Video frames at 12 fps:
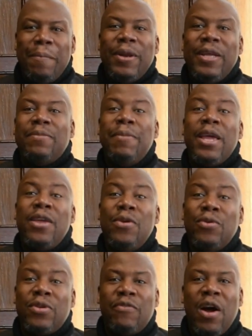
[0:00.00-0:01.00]
Please make
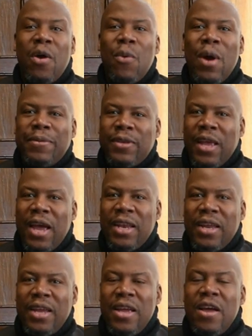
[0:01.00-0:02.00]
use of our
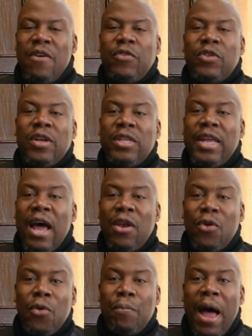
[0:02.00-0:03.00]
website to
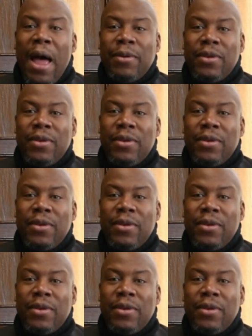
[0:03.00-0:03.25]
download Bible